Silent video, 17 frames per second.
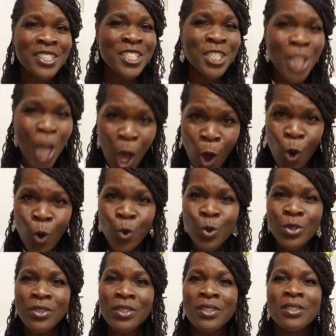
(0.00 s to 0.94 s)

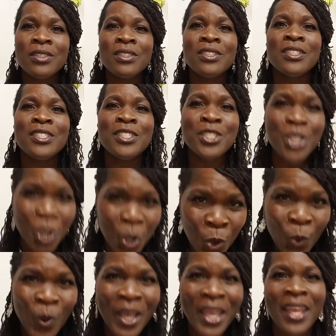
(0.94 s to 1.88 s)
Don't
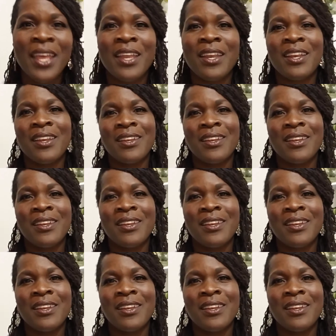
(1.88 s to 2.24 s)
do it.